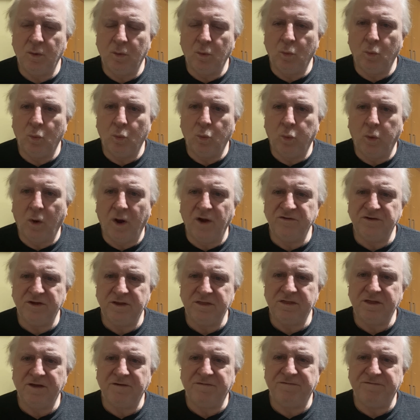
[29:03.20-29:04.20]
Was
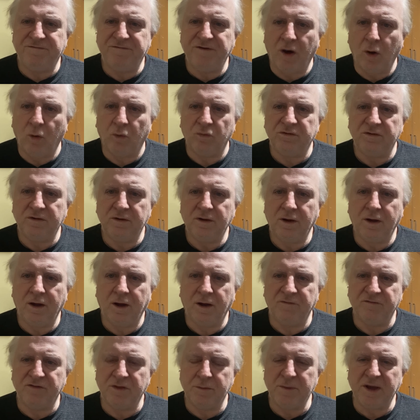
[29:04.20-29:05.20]
it the fault
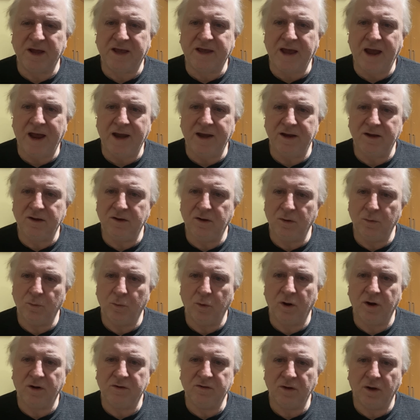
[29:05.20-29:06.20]
of the mechanic who
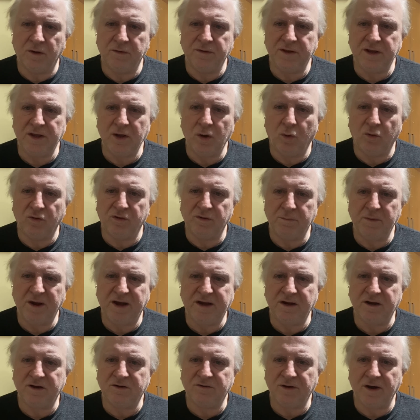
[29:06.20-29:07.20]
worked on the
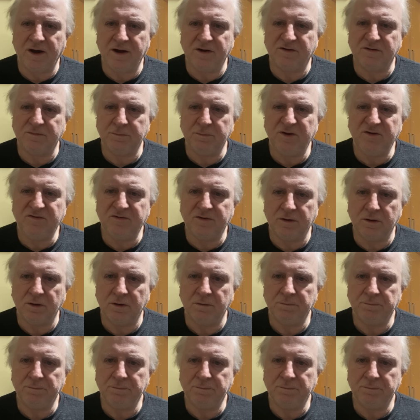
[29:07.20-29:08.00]
automatic transmission?